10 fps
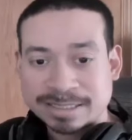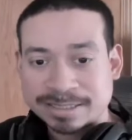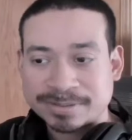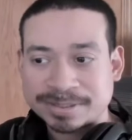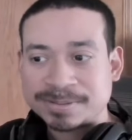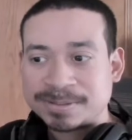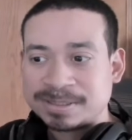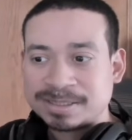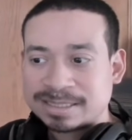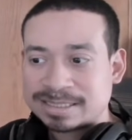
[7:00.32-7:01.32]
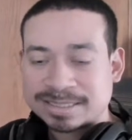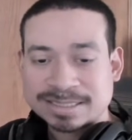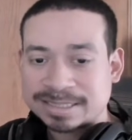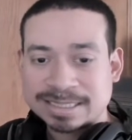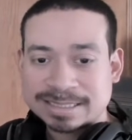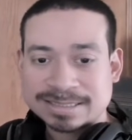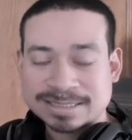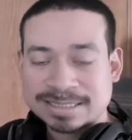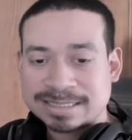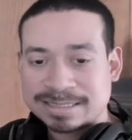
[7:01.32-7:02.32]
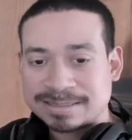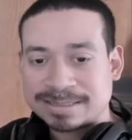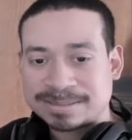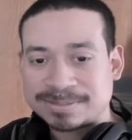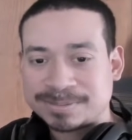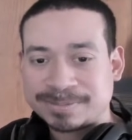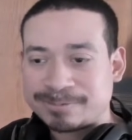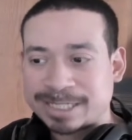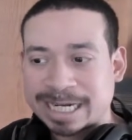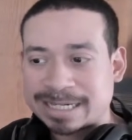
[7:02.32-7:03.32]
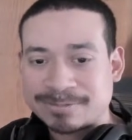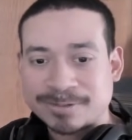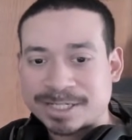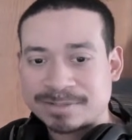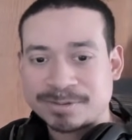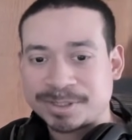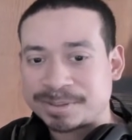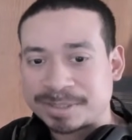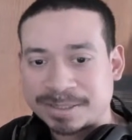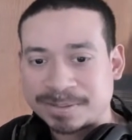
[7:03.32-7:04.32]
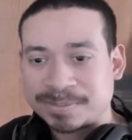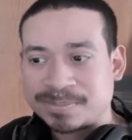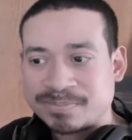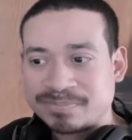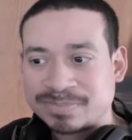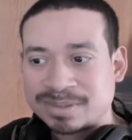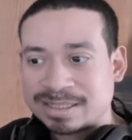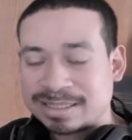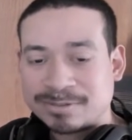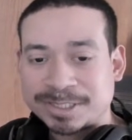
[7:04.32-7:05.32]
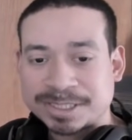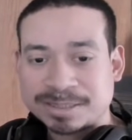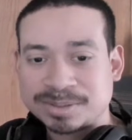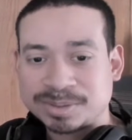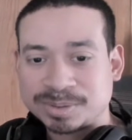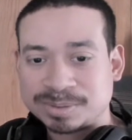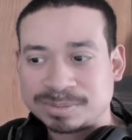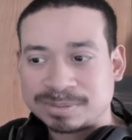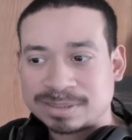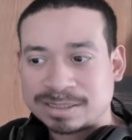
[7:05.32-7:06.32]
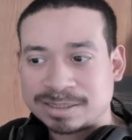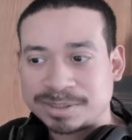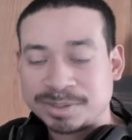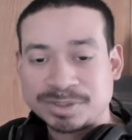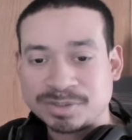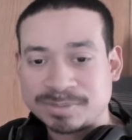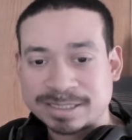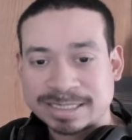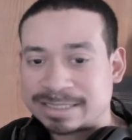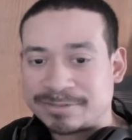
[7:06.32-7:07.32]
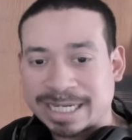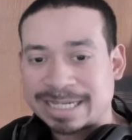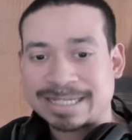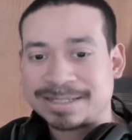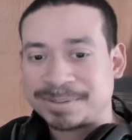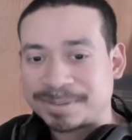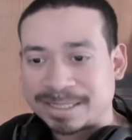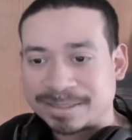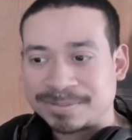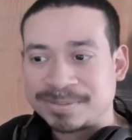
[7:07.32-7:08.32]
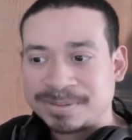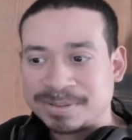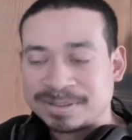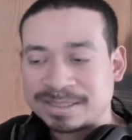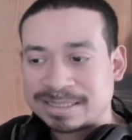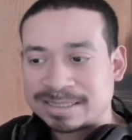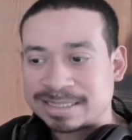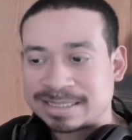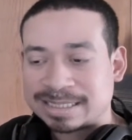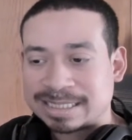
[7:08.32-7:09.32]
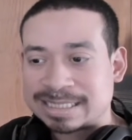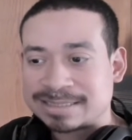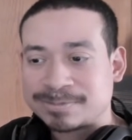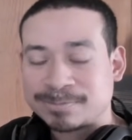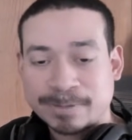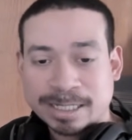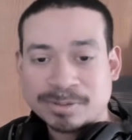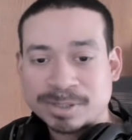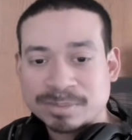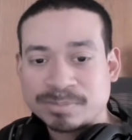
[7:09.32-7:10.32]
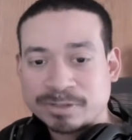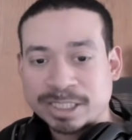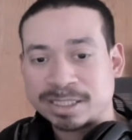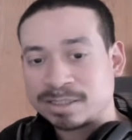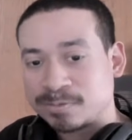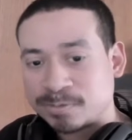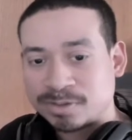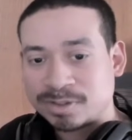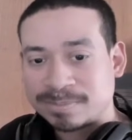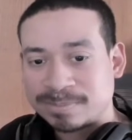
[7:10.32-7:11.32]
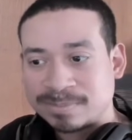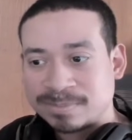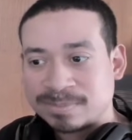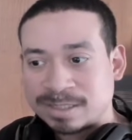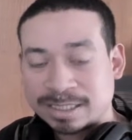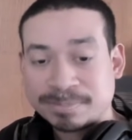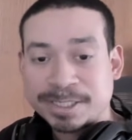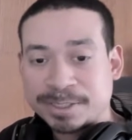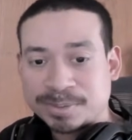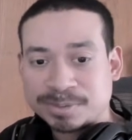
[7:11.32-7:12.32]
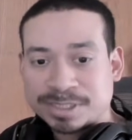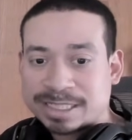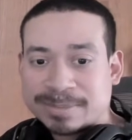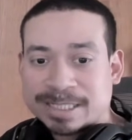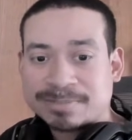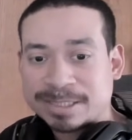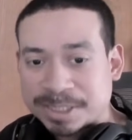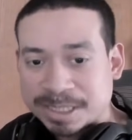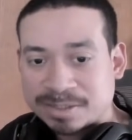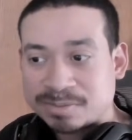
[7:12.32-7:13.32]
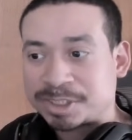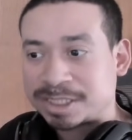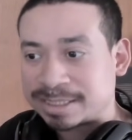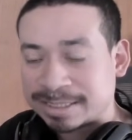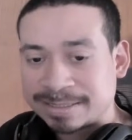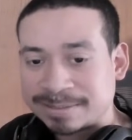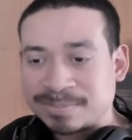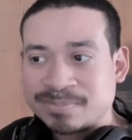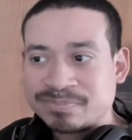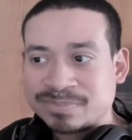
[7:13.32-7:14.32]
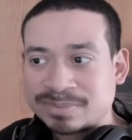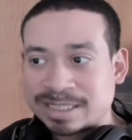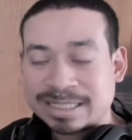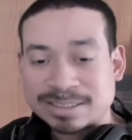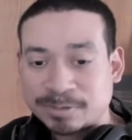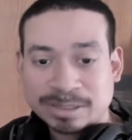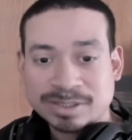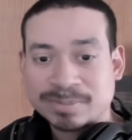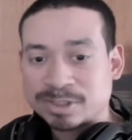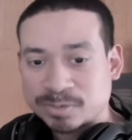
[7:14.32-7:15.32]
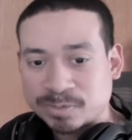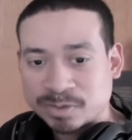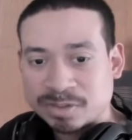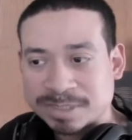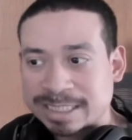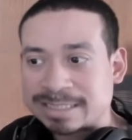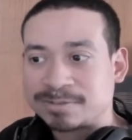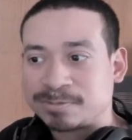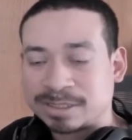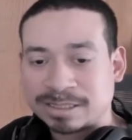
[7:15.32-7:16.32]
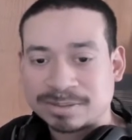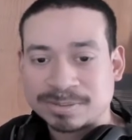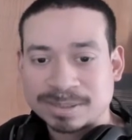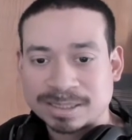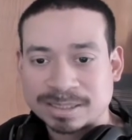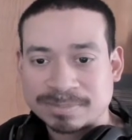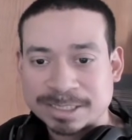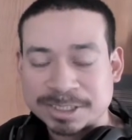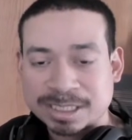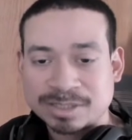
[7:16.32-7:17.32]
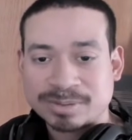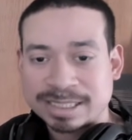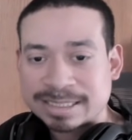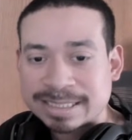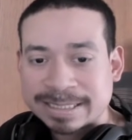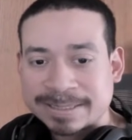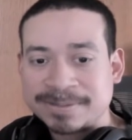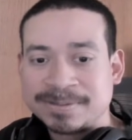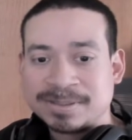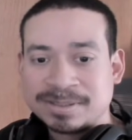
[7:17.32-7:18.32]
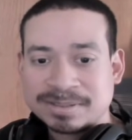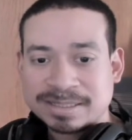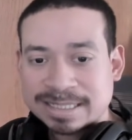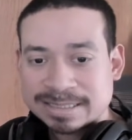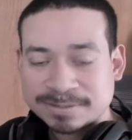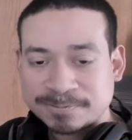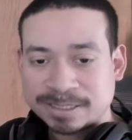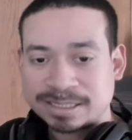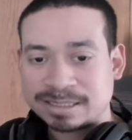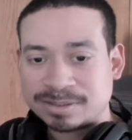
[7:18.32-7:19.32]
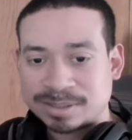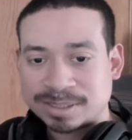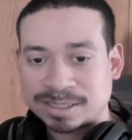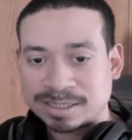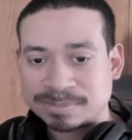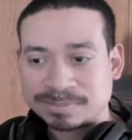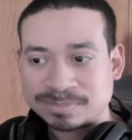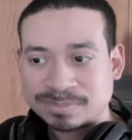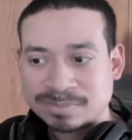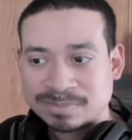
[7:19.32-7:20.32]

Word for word: there and it says, yeah, this is not this, we cannot recover your account. And I reached out to YouTube and like, yeah, we can't get your account. And then I had to file a complaint in the forum, an appeal to get back my channel, which I did. Then I had to fill out a bunch of forms. I had to fill out uh, my channel ID. I had to fill out um,